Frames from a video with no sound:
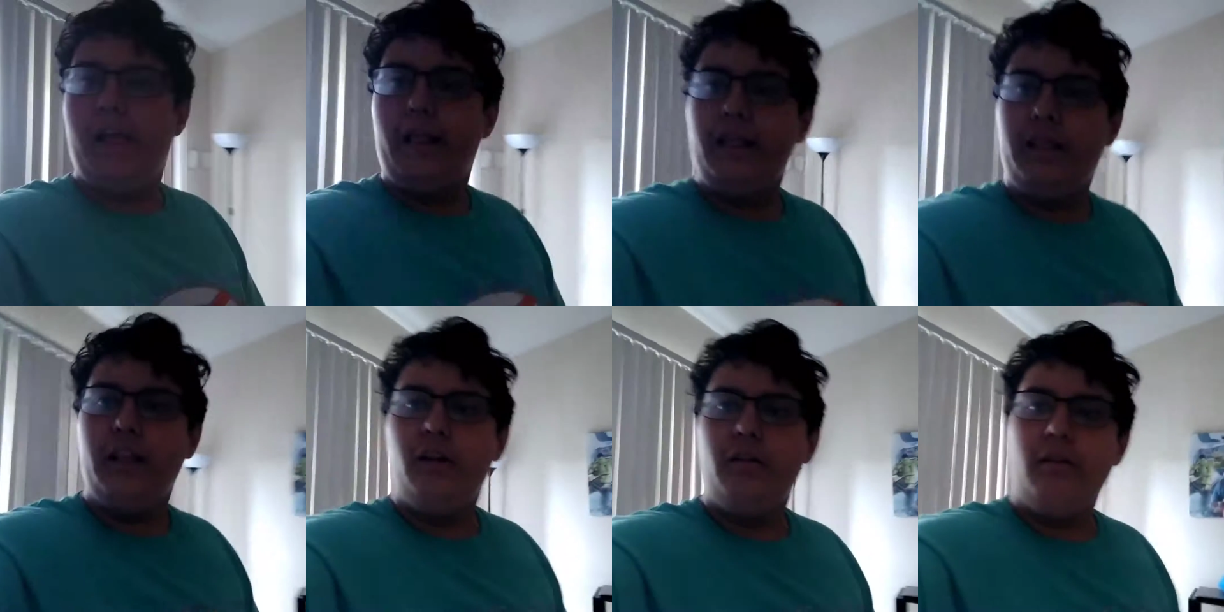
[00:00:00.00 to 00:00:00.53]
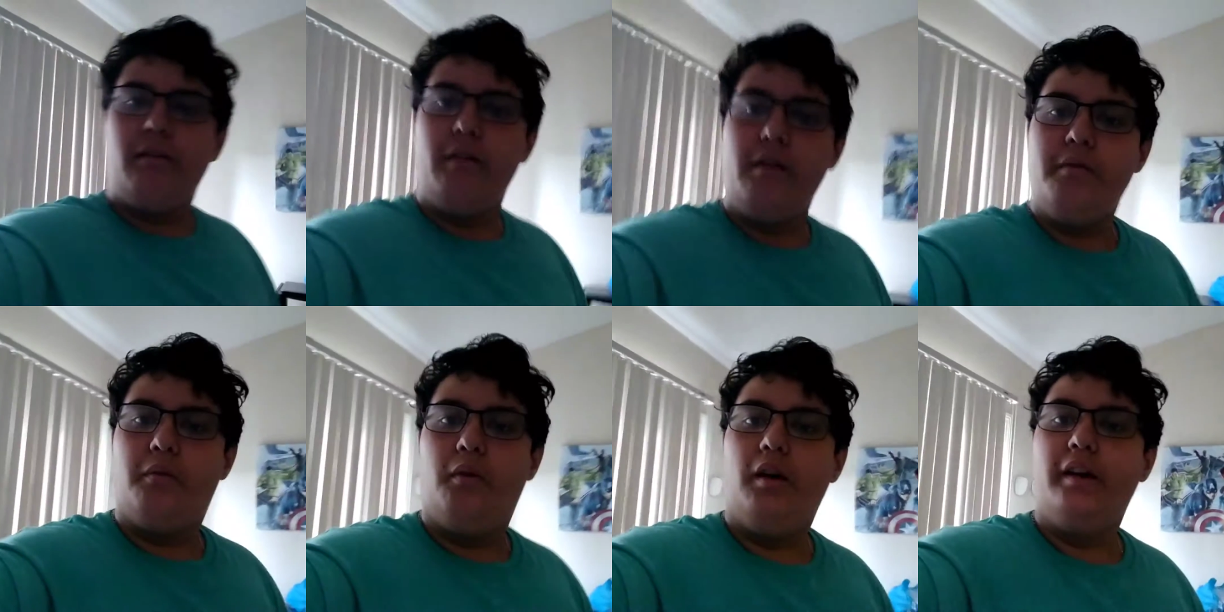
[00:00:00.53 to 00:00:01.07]
Hello
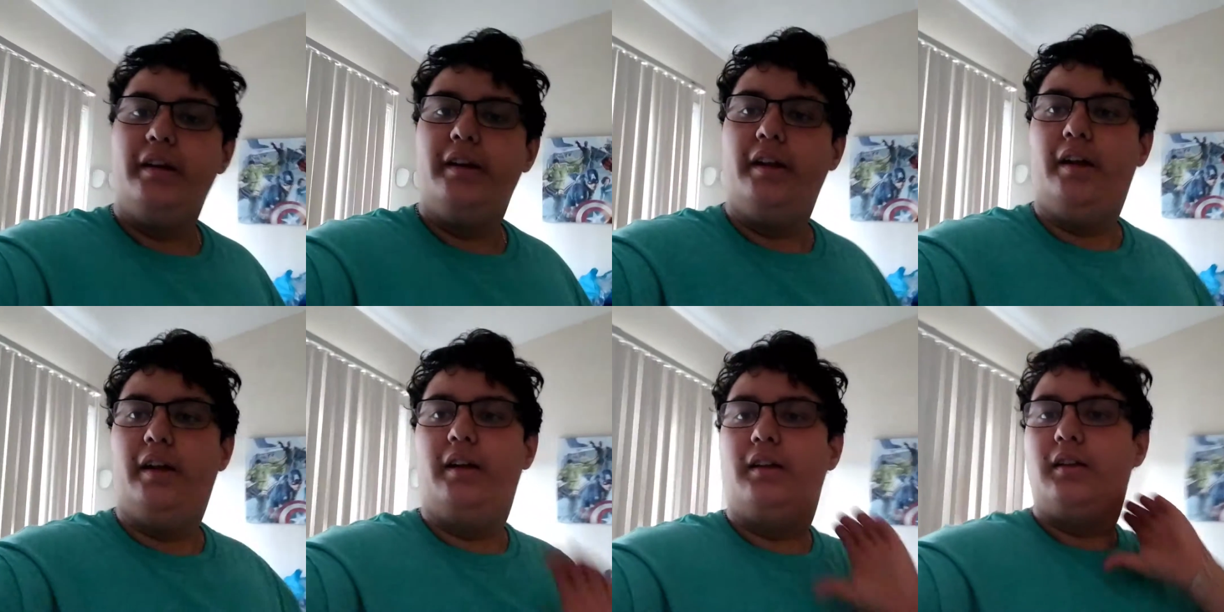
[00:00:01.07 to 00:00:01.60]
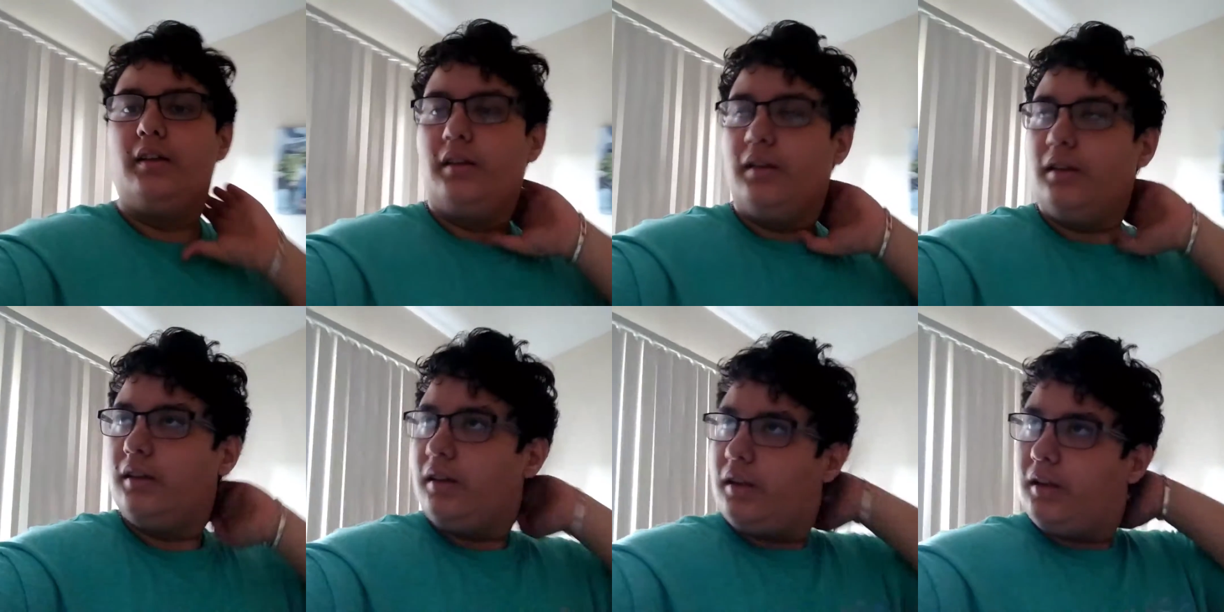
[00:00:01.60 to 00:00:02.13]
everyone,
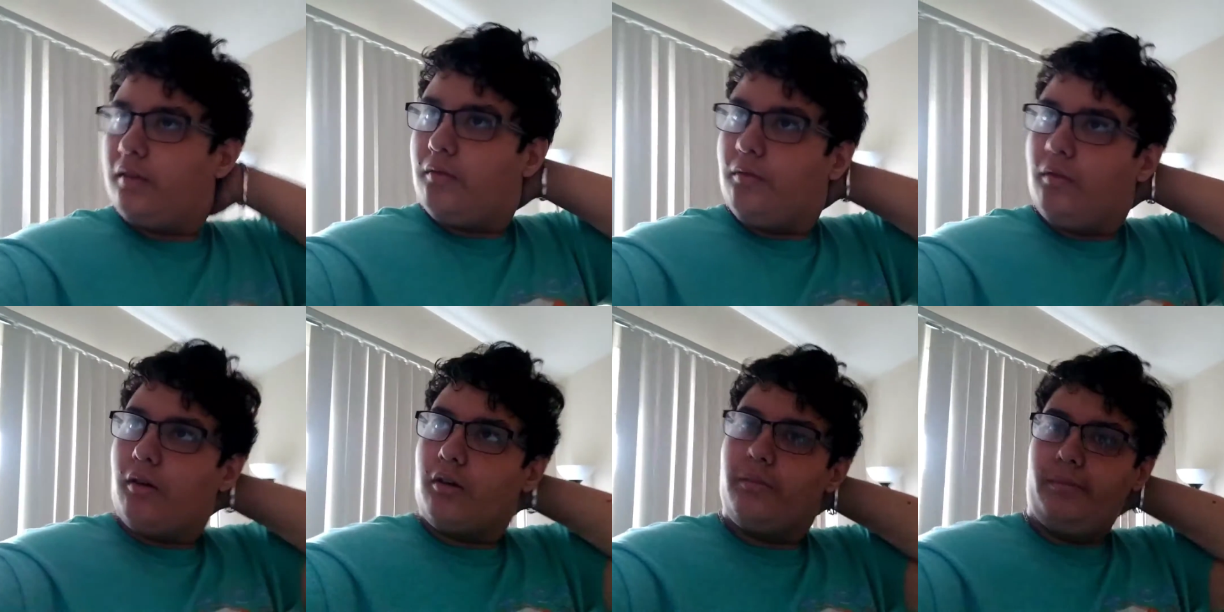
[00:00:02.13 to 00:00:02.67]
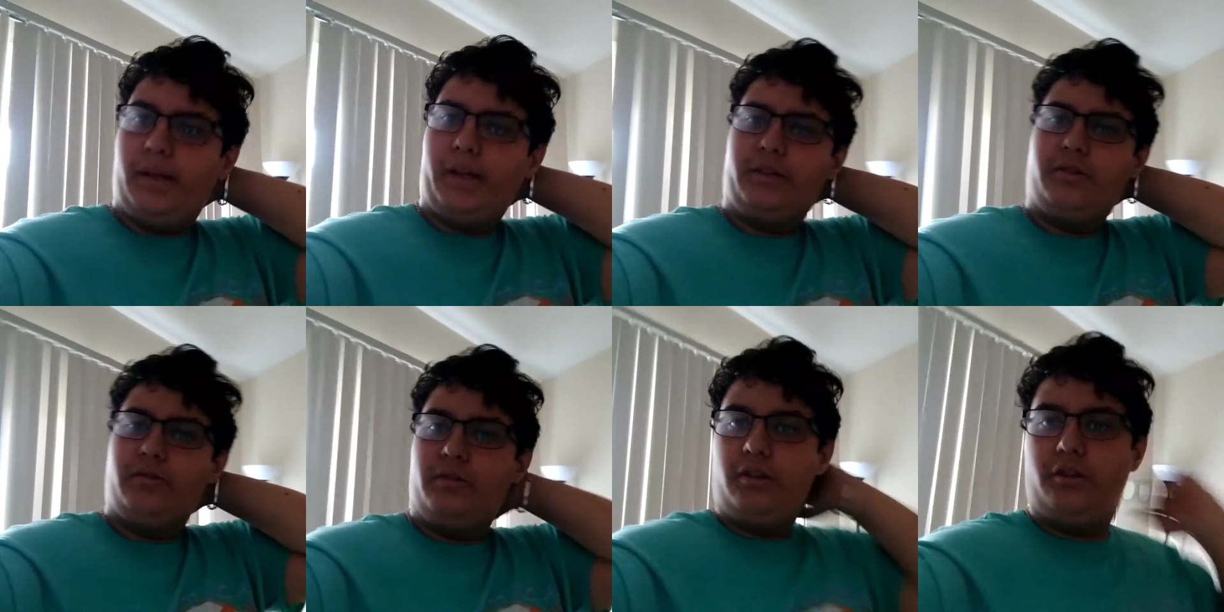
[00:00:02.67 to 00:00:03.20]
welcome back
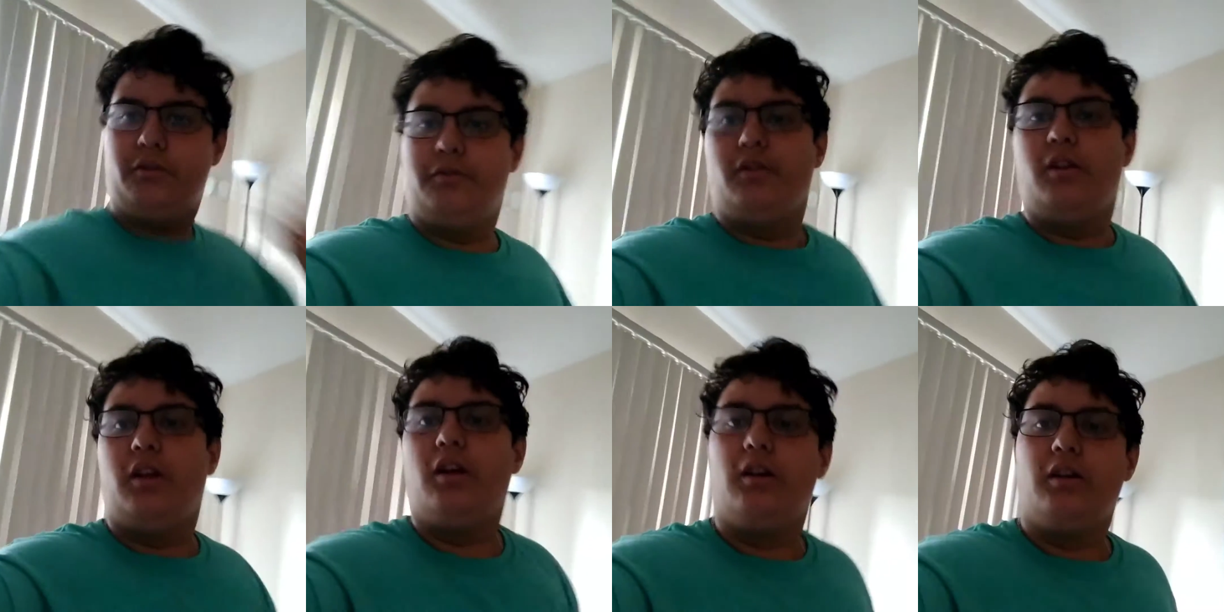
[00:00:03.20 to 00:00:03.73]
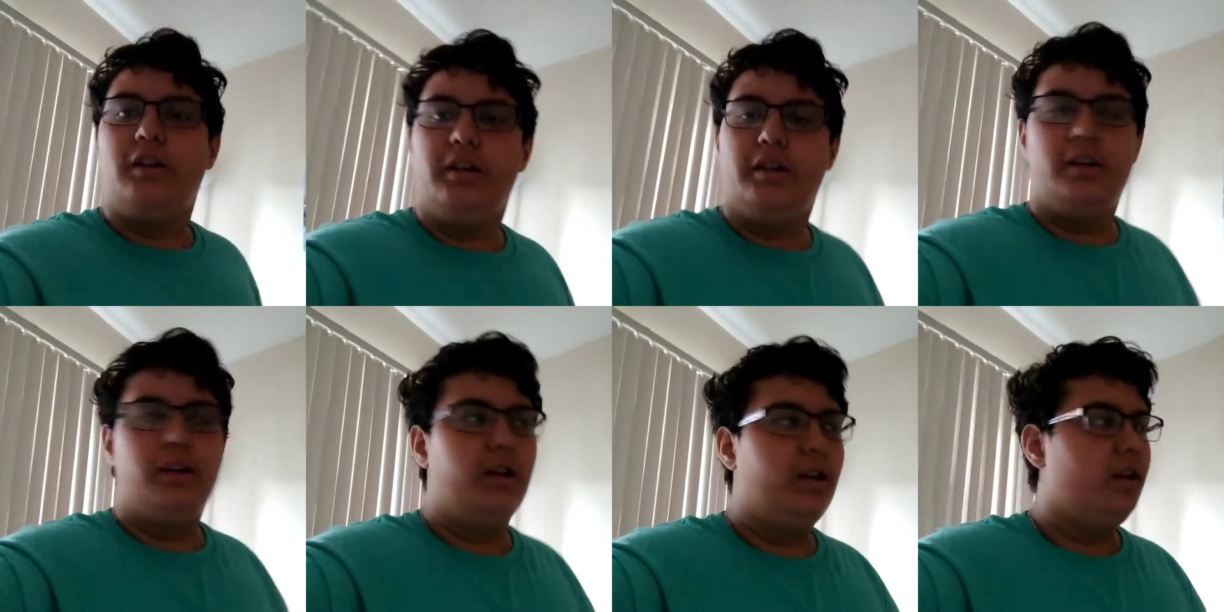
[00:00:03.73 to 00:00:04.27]
to another vlog
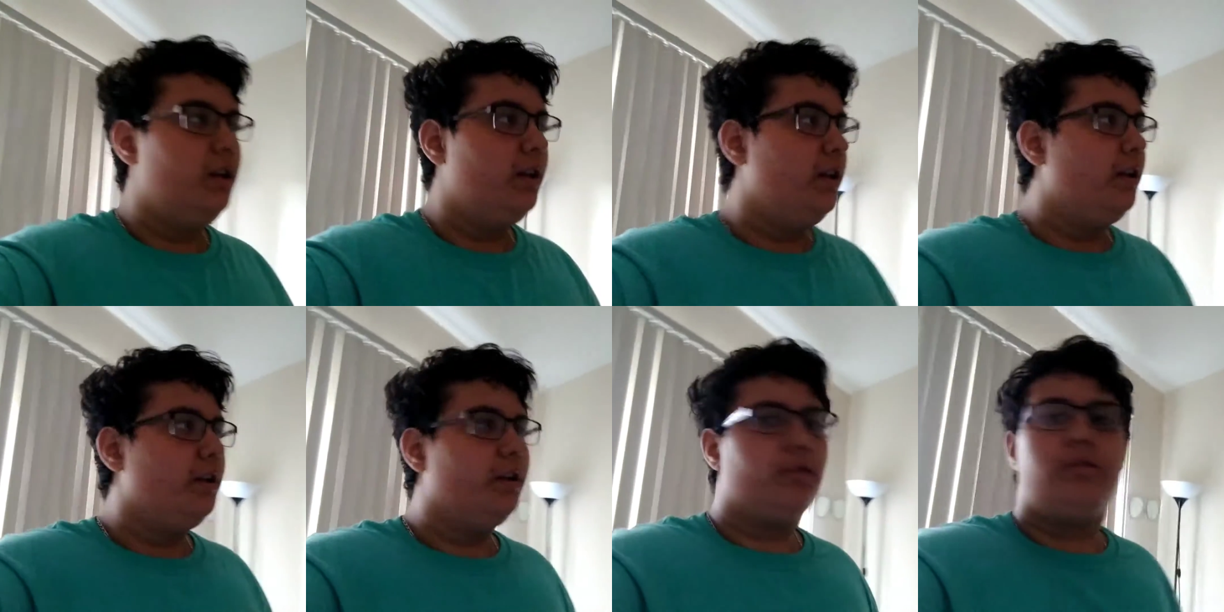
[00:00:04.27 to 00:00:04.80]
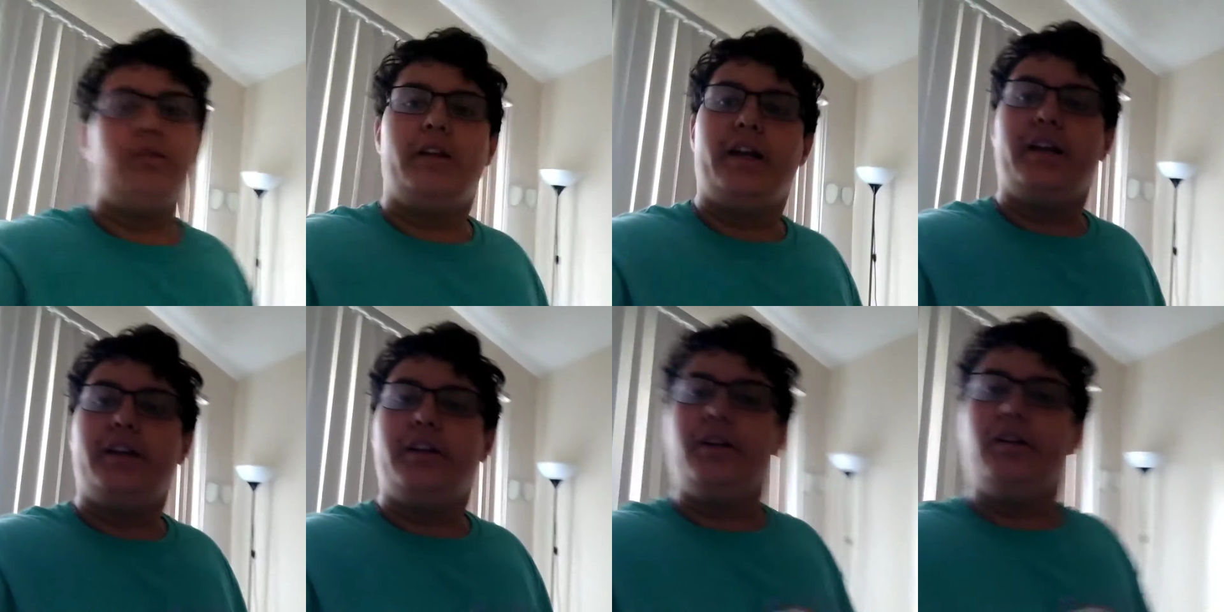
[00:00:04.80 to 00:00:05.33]
in
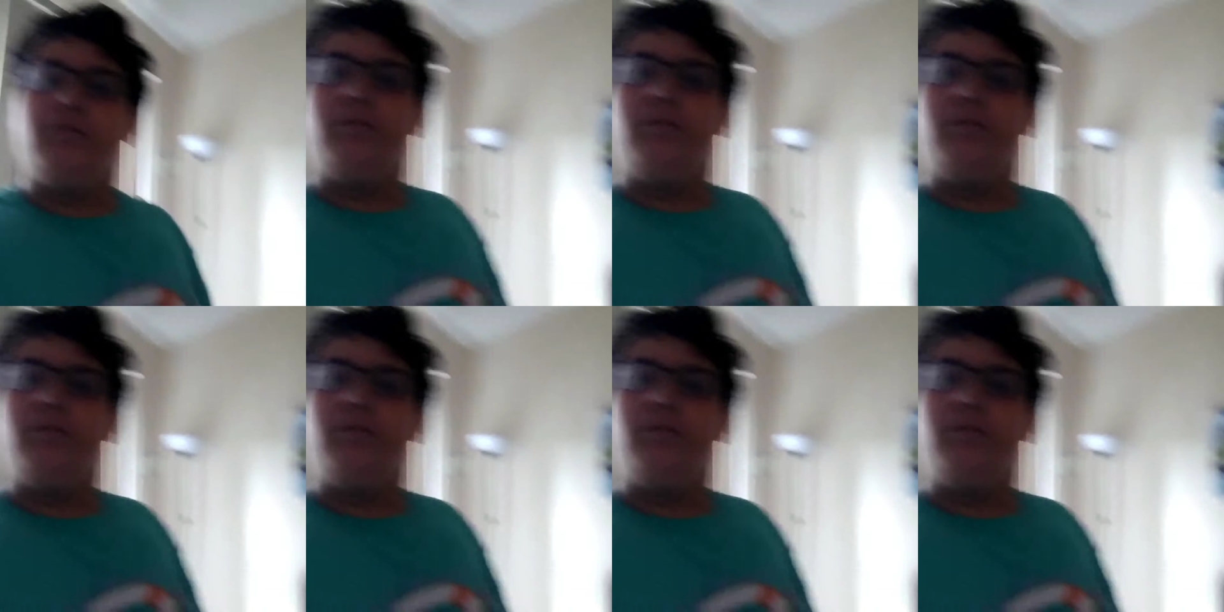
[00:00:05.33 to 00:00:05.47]
Orlando.